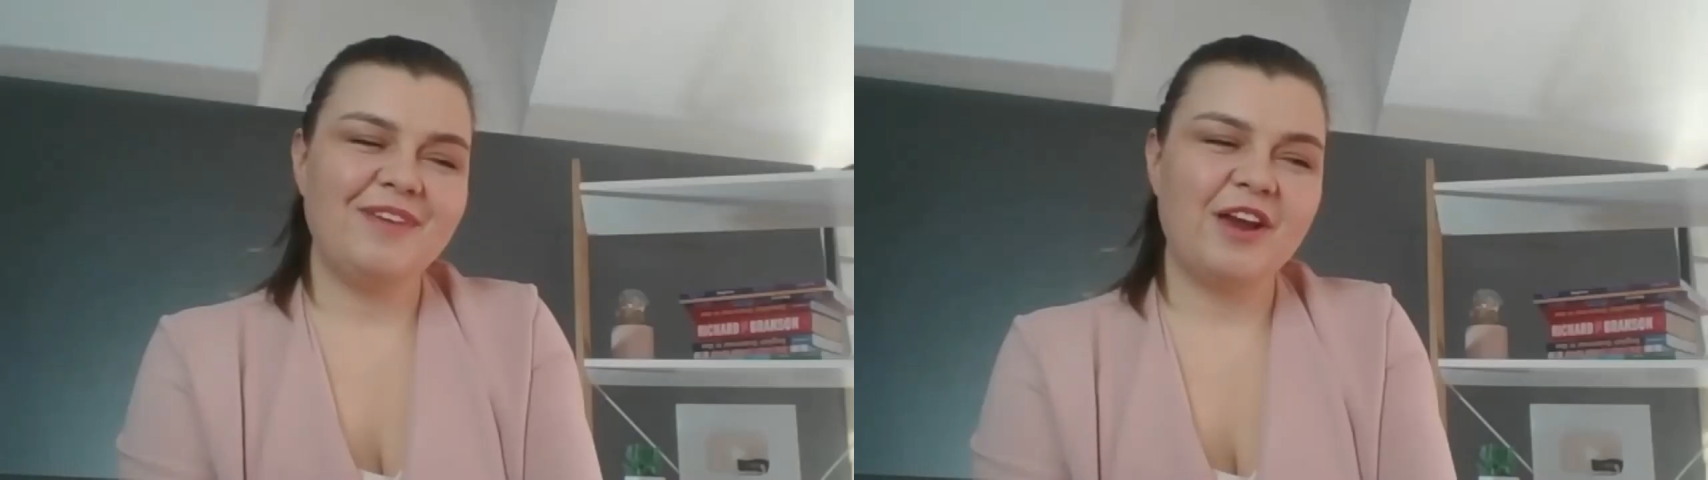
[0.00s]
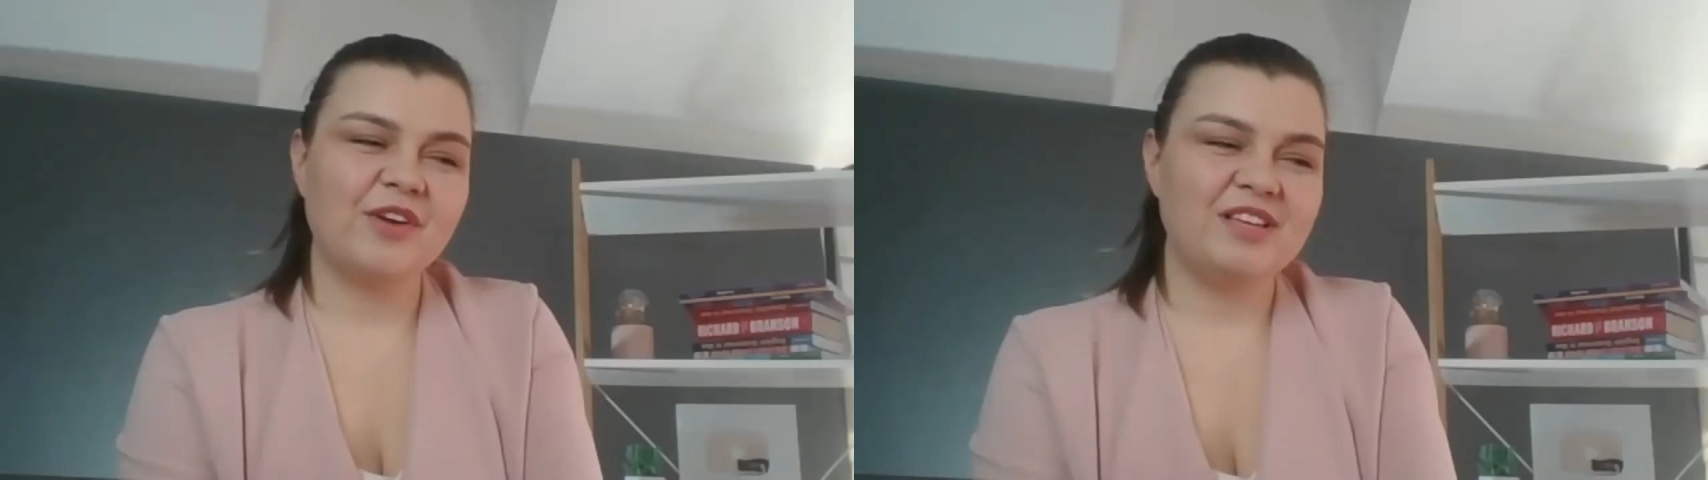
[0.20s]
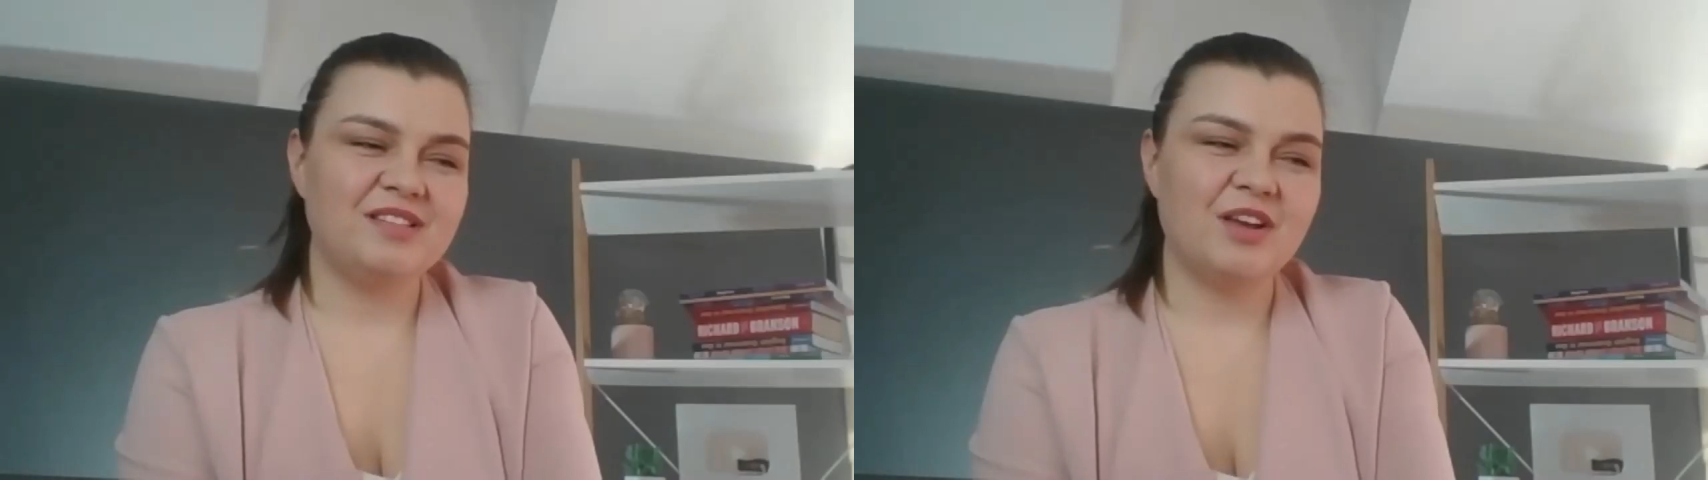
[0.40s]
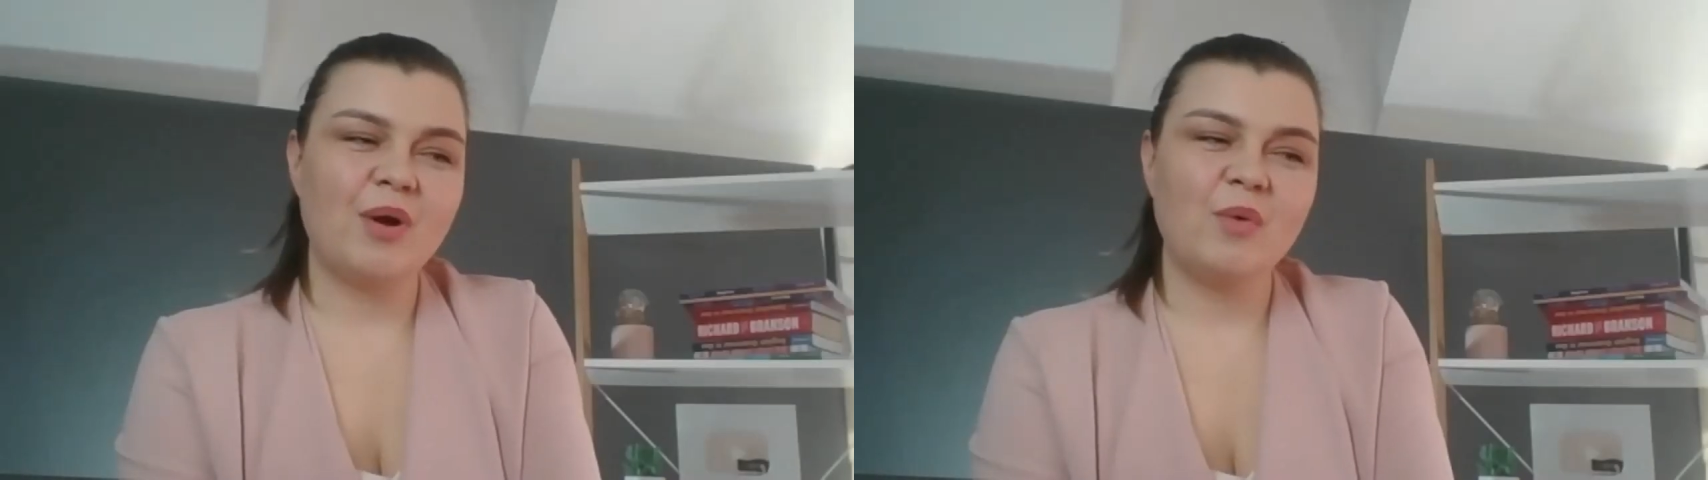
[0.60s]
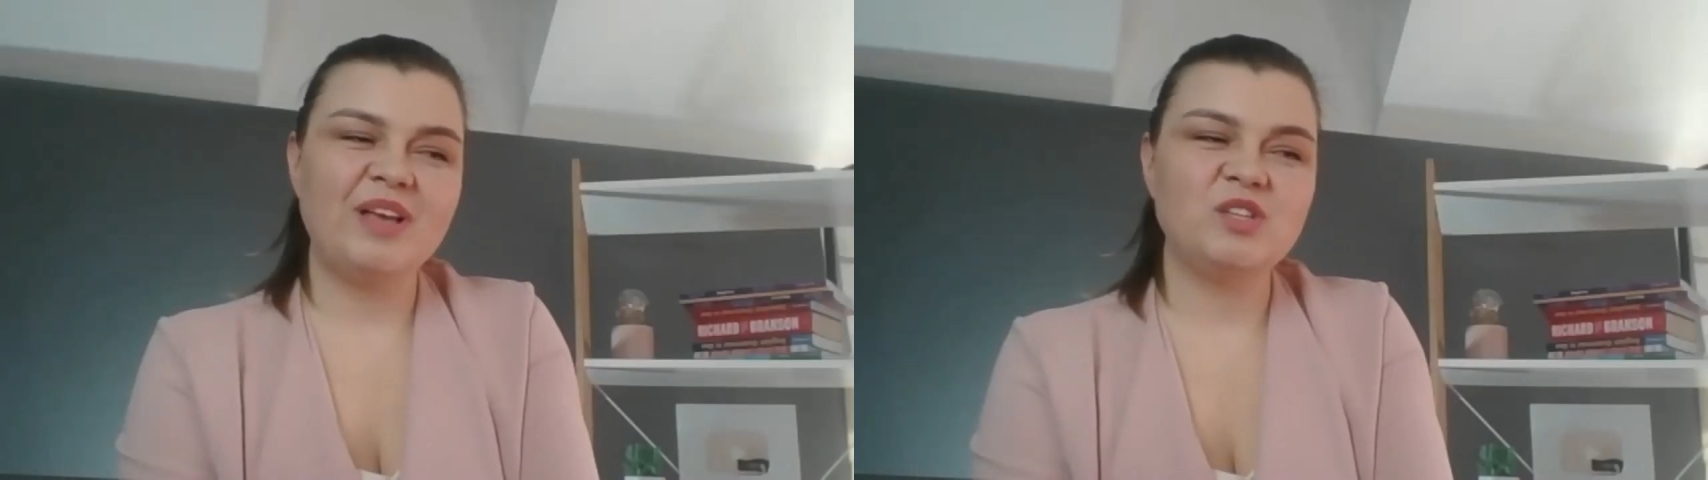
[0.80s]
it varies. There
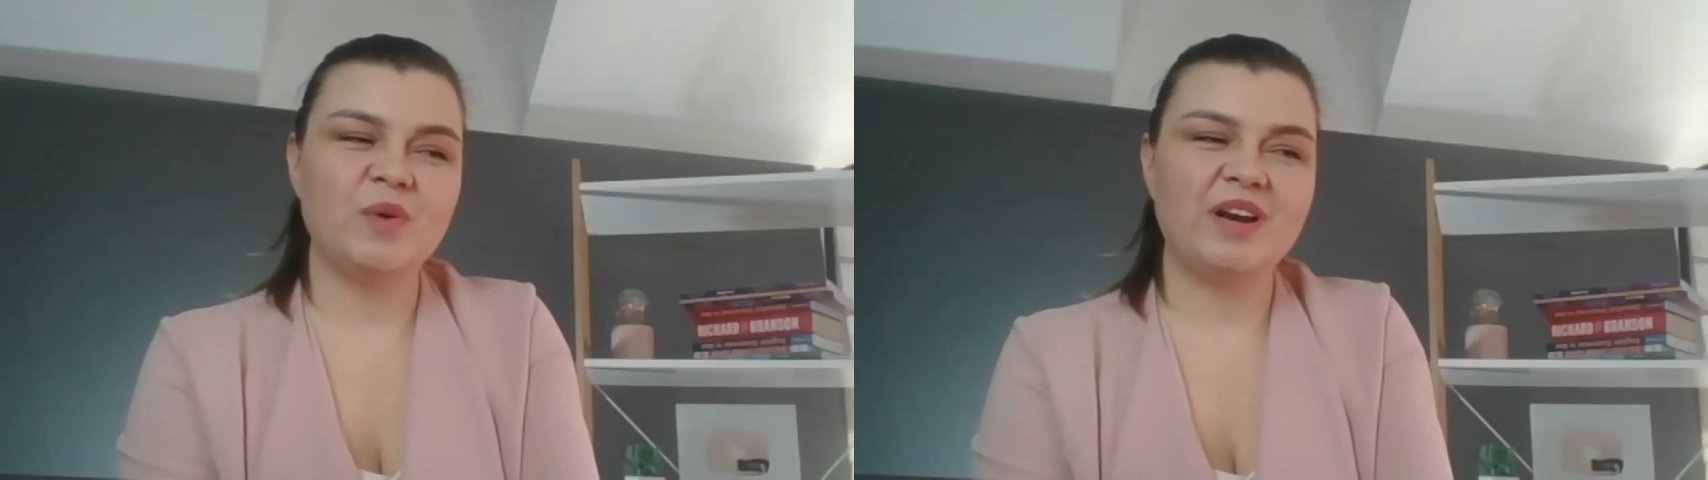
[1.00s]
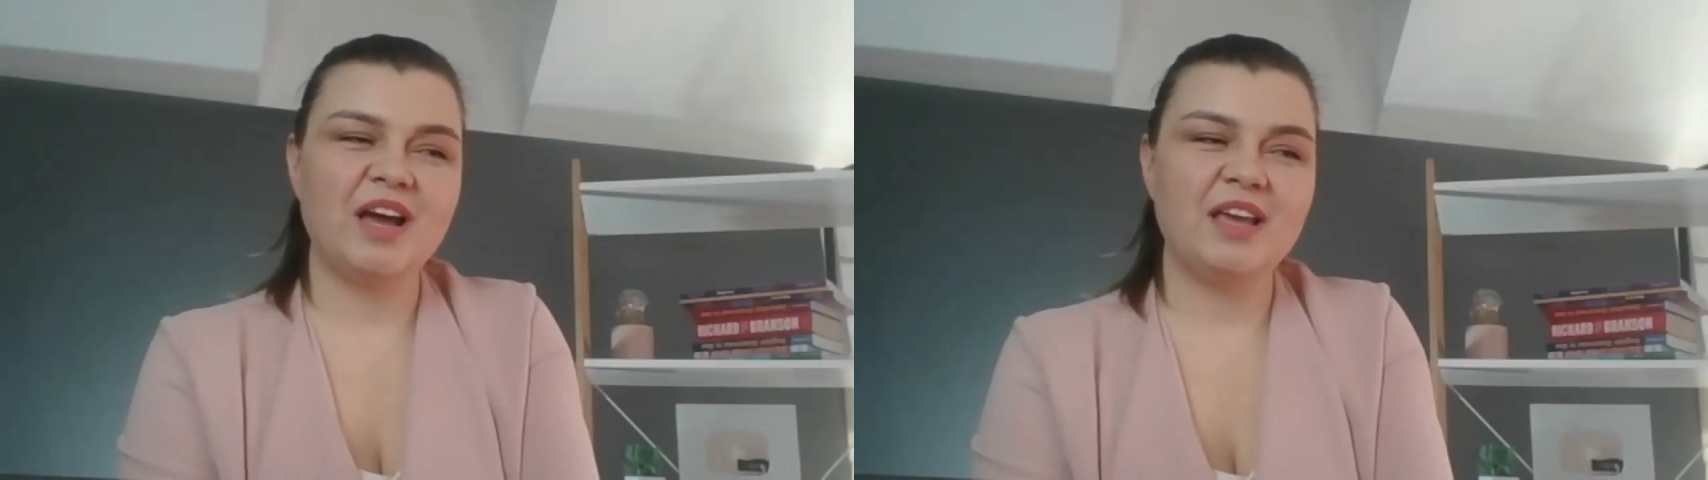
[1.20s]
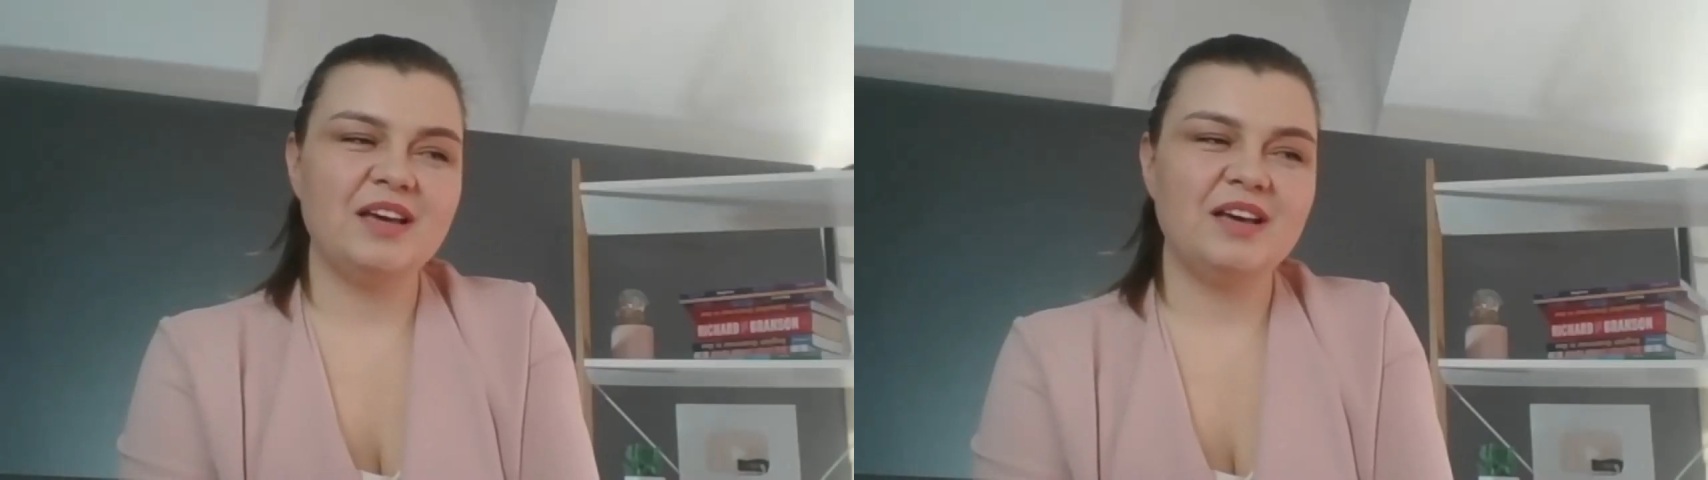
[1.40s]
are weeks when I